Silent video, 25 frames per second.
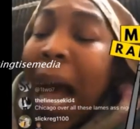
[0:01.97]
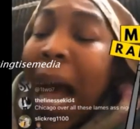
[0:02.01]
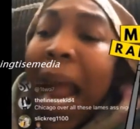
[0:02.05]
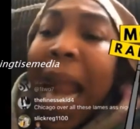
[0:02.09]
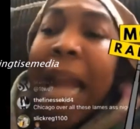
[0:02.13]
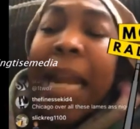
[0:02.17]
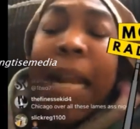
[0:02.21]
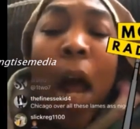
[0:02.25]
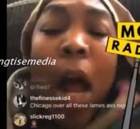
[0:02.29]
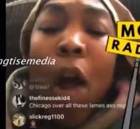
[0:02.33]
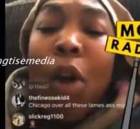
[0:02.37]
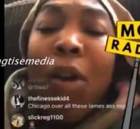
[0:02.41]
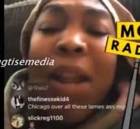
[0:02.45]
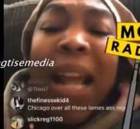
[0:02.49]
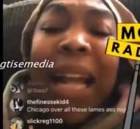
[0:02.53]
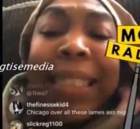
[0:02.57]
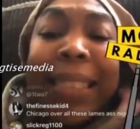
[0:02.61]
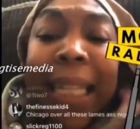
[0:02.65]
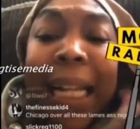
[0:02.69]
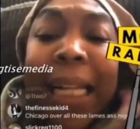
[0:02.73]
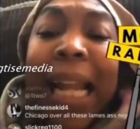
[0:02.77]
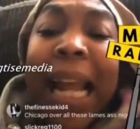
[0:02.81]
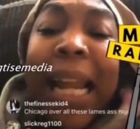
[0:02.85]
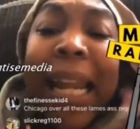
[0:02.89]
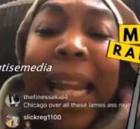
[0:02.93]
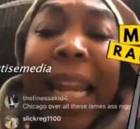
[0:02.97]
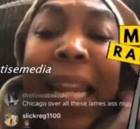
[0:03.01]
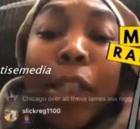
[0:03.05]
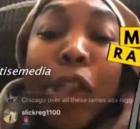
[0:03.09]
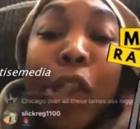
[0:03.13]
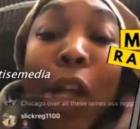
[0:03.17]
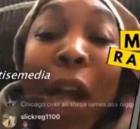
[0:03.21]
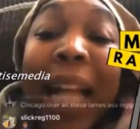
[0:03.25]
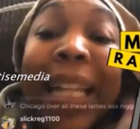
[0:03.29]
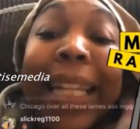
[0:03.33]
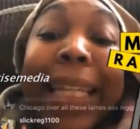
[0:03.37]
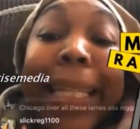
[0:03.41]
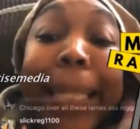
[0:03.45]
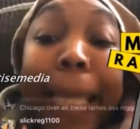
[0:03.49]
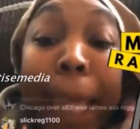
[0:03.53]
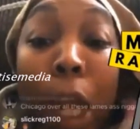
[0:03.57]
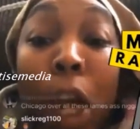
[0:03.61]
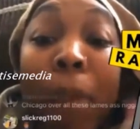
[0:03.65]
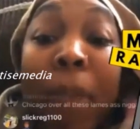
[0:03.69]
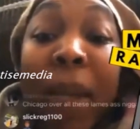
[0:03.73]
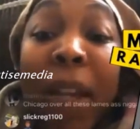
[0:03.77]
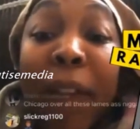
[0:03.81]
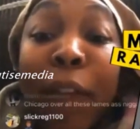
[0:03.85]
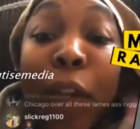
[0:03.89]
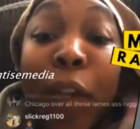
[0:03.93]
I ain't on that
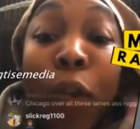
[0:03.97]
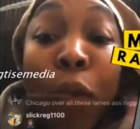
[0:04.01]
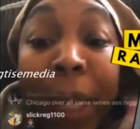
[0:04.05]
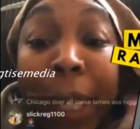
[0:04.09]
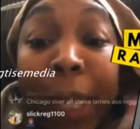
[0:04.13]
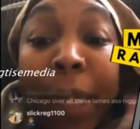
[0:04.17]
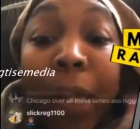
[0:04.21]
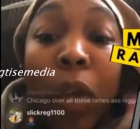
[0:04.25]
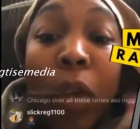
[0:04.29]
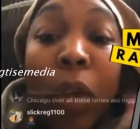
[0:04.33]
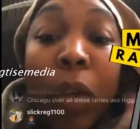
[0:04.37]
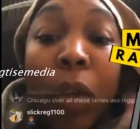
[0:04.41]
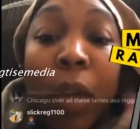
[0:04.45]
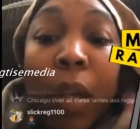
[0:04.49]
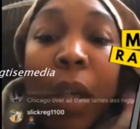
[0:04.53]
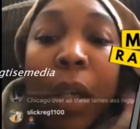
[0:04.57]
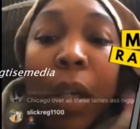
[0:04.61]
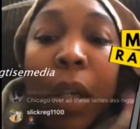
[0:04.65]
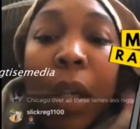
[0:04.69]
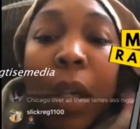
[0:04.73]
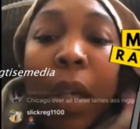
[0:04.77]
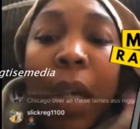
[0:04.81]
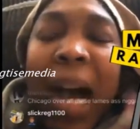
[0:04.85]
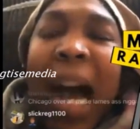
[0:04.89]
shit. Kill me for real.